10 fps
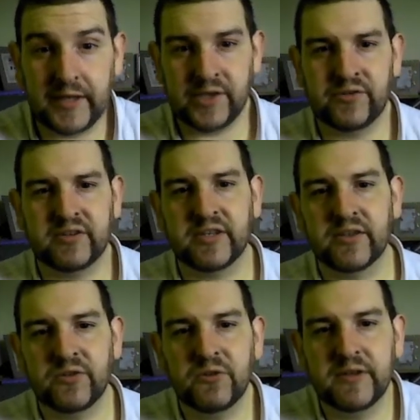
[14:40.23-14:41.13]
interesting
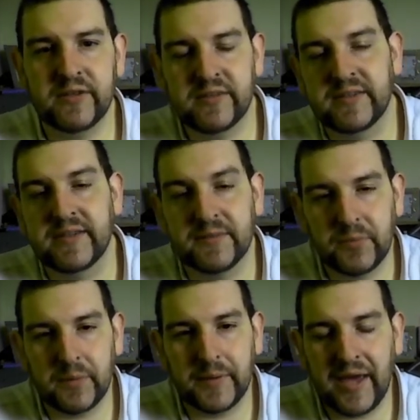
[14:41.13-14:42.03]
story, doesn't it?
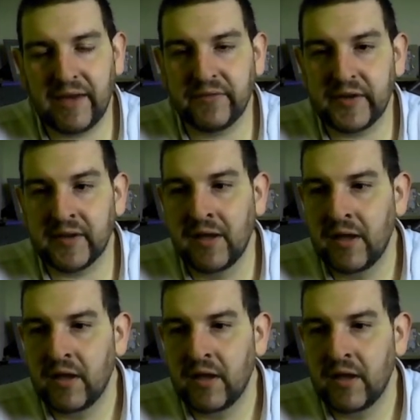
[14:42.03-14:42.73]
Where we're having